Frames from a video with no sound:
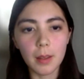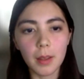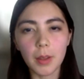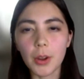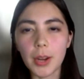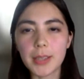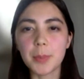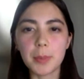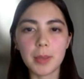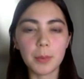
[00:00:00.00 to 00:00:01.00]
And Chris,
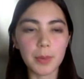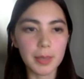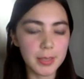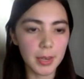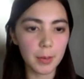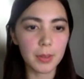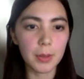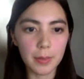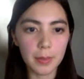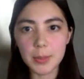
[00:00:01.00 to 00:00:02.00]
maybe we can start with
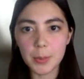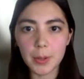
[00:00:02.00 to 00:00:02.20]
you on this one